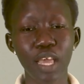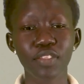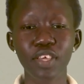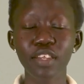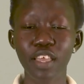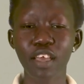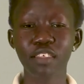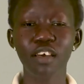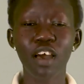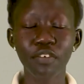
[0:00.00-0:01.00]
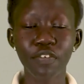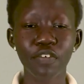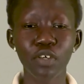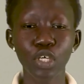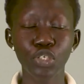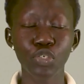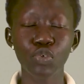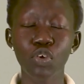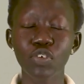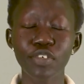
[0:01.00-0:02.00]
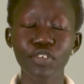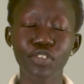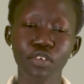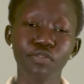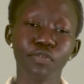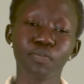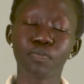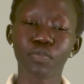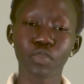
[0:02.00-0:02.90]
And then the other half should consist of